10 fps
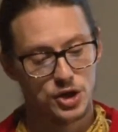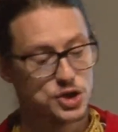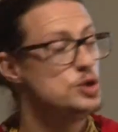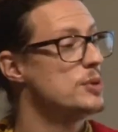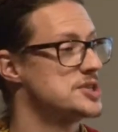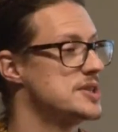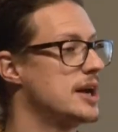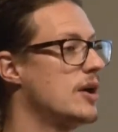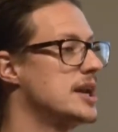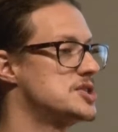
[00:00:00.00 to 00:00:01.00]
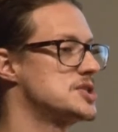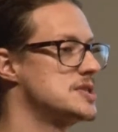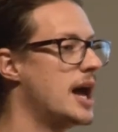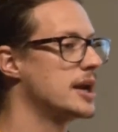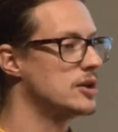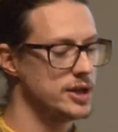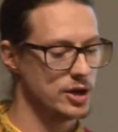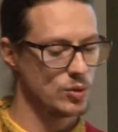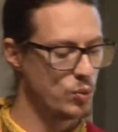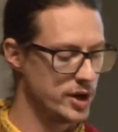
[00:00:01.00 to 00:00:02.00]
too much there, and it's just not
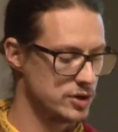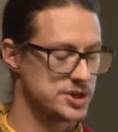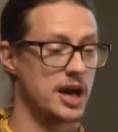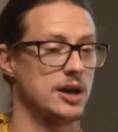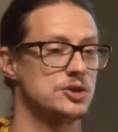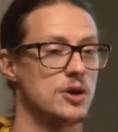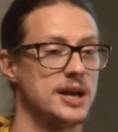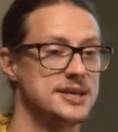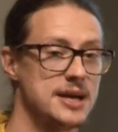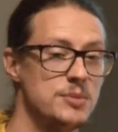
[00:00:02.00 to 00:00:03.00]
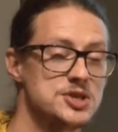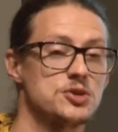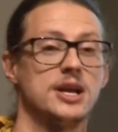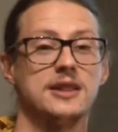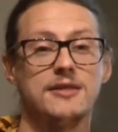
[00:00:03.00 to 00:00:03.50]
clear what you're trying to demonstrate.